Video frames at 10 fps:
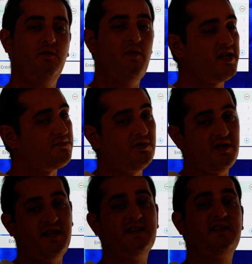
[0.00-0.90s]

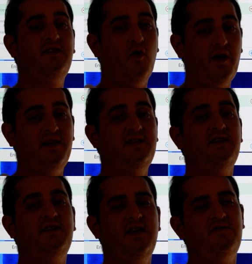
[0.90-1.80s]
Westbrook is going to
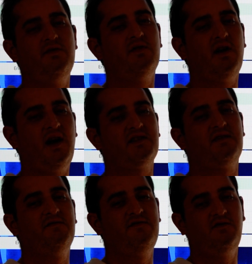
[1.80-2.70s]
give you an
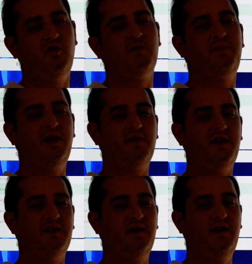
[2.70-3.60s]
awesome floor, period.